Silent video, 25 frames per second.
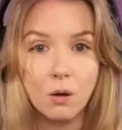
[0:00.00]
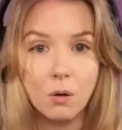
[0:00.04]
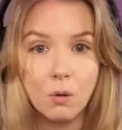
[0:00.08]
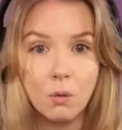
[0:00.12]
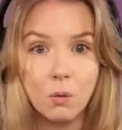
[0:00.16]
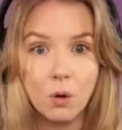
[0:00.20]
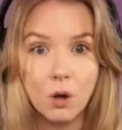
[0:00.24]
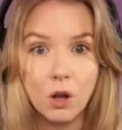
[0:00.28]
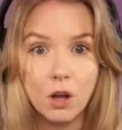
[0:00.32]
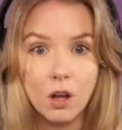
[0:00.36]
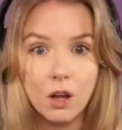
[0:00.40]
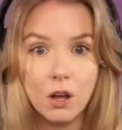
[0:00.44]

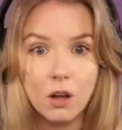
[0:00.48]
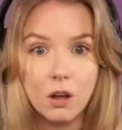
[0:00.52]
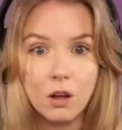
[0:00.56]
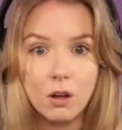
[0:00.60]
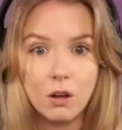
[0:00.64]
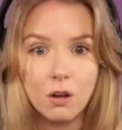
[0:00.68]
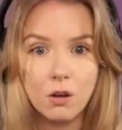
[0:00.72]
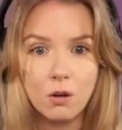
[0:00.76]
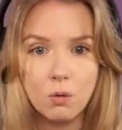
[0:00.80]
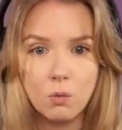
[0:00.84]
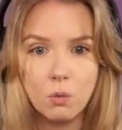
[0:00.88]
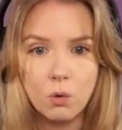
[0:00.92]

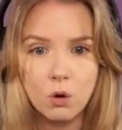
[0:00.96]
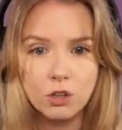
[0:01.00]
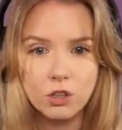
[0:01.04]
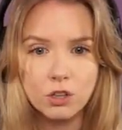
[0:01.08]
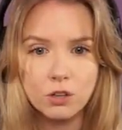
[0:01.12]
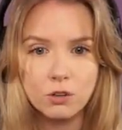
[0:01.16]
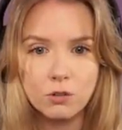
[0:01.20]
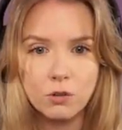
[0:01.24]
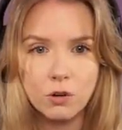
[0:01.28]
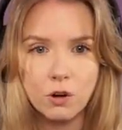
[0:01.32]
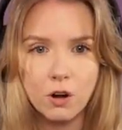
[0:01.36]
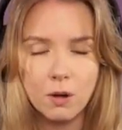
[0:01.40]
Whoa, water
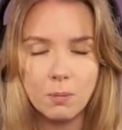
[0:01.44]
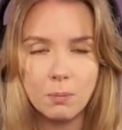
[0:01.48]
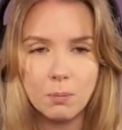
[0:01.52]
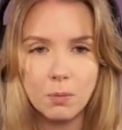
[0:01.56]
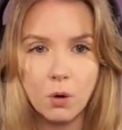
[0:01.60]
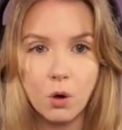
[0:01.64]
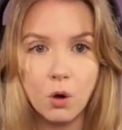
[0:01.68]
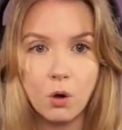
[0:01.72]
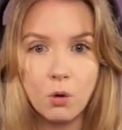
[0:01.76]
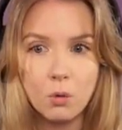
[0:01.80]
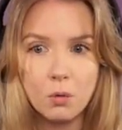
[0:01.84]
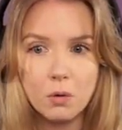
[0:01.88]
drop.
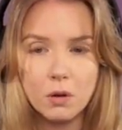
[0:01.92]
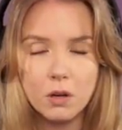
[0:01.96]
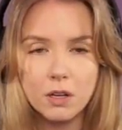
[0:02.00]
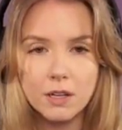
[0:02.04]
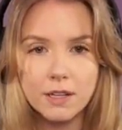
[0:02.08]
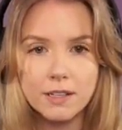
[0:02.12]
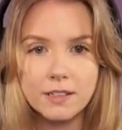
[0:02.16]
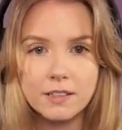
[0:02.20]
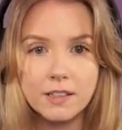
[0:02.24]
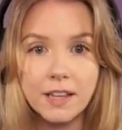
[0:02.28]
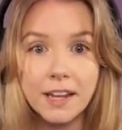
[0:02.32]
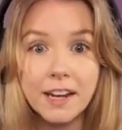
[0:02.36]
Oh,
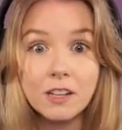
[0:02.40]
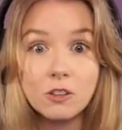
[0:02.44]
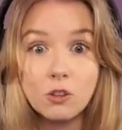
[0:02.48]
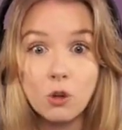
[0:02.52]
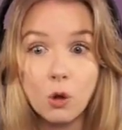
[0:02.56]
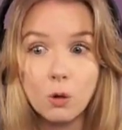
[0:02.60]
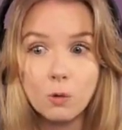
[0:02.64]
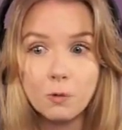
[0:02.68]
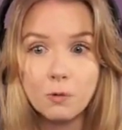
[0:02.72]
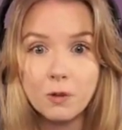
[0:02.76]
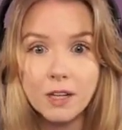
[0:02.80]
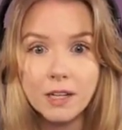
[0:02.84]
is that a
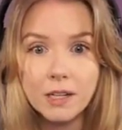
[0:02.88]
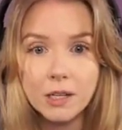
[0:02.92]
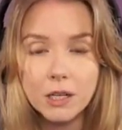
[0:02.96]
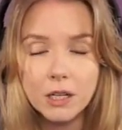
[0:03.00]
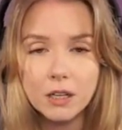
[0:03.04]
dolphin?